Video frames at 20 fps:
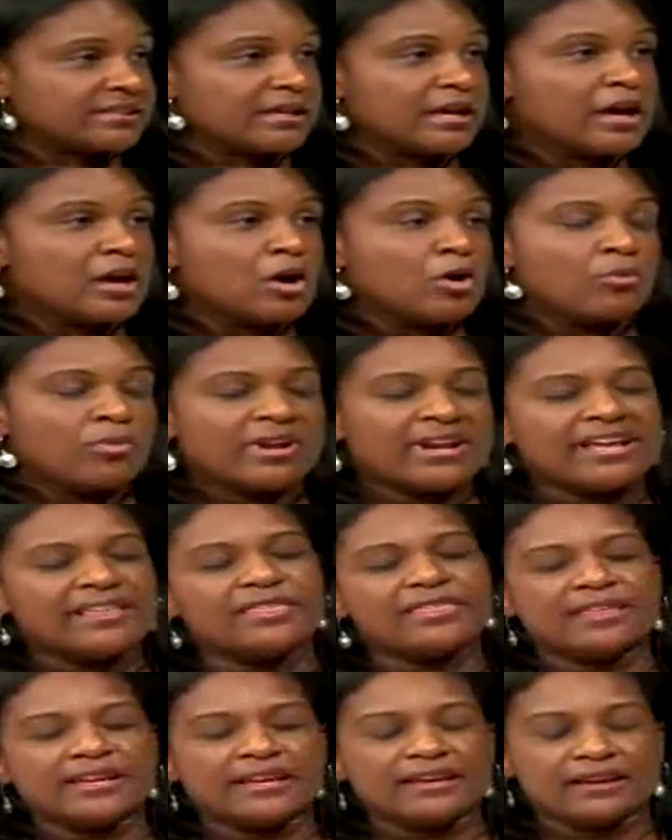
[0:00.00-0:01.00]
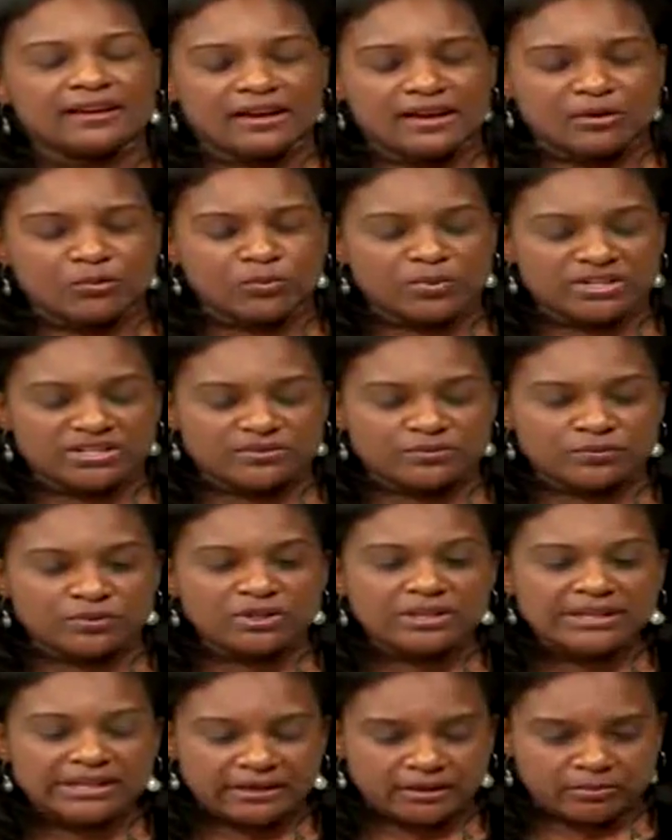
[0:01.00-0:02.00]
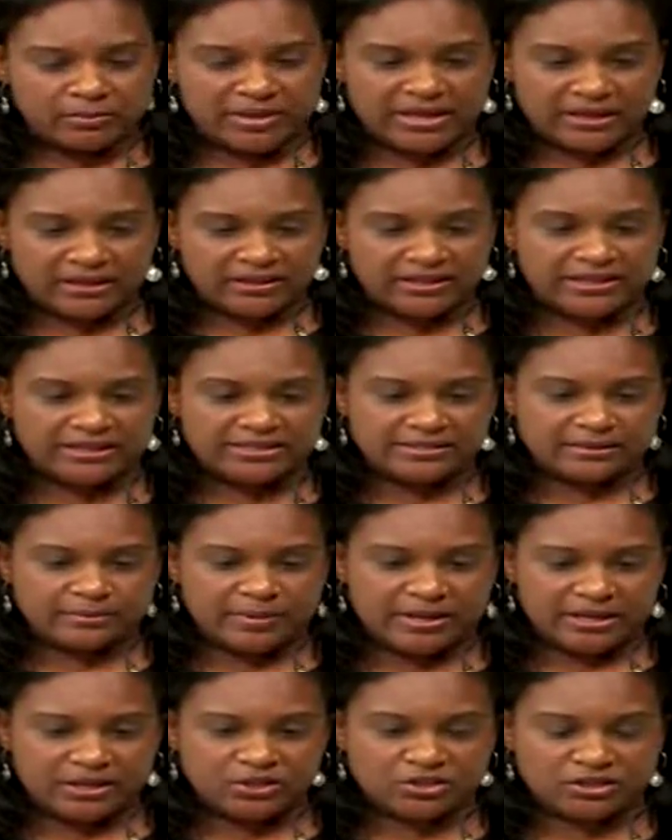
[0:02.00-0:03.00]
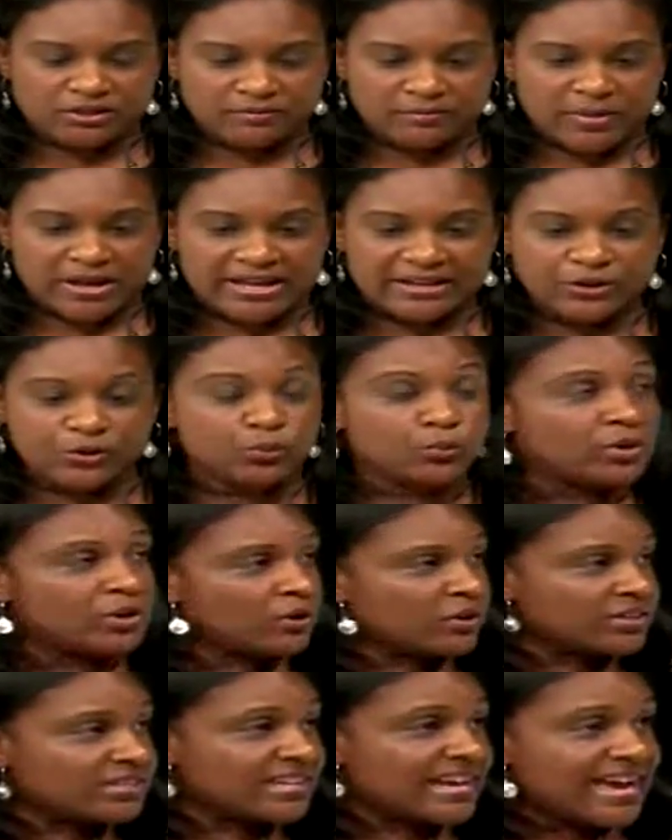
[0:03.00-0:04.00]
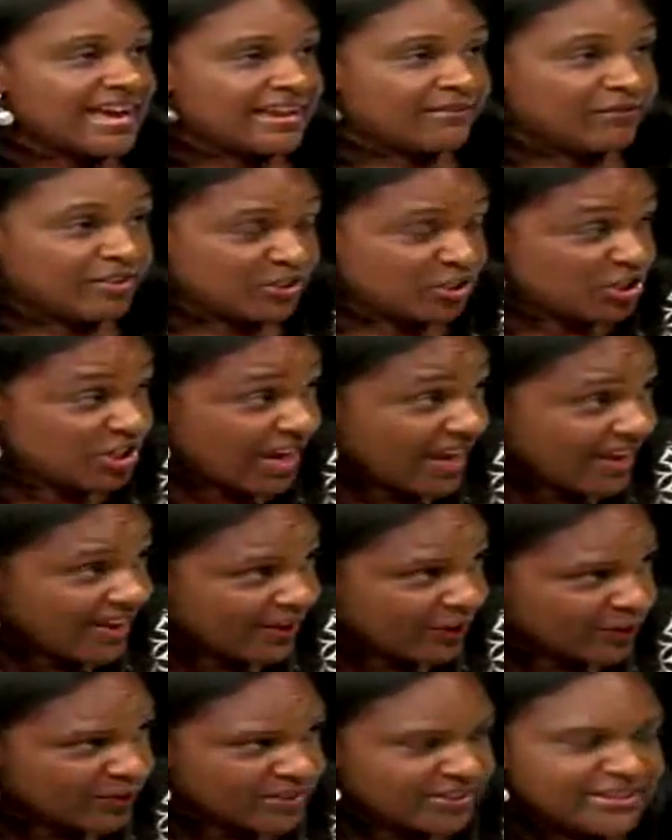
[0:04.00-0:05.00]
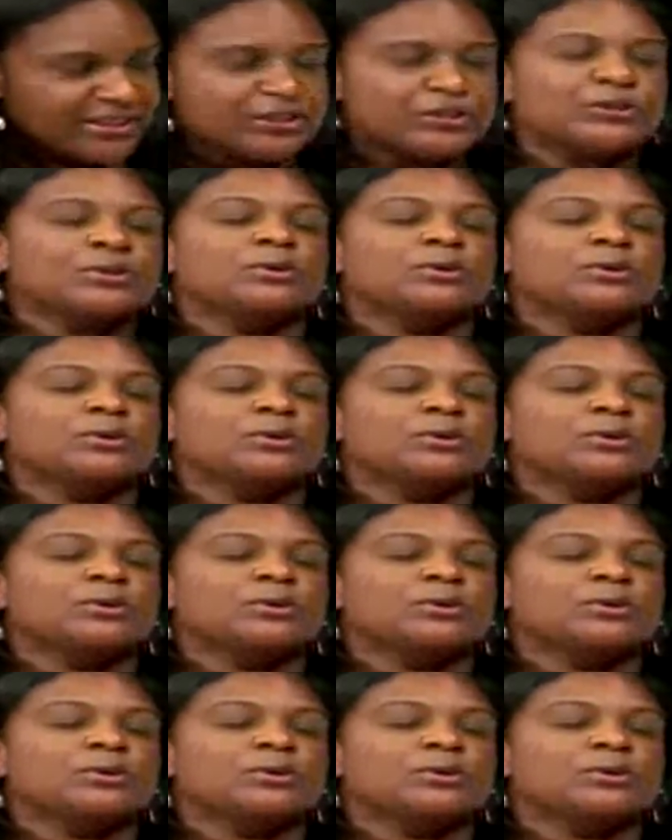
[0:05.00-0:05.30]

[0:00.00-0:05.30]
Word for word: Mm -hmm. But I think um, what's really compelling is a patient of mine who went on to have a child mm -hmm.